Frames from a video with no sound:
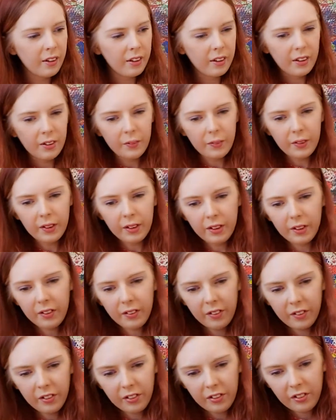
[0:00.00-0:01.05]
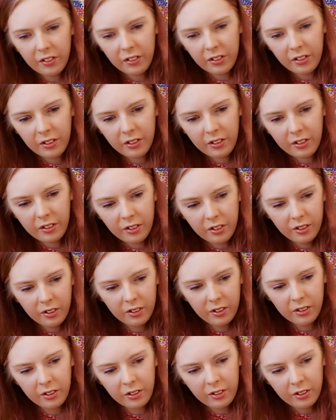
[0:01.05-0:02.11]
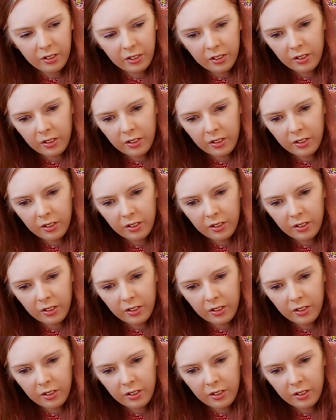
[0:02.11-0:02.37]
There we are. So just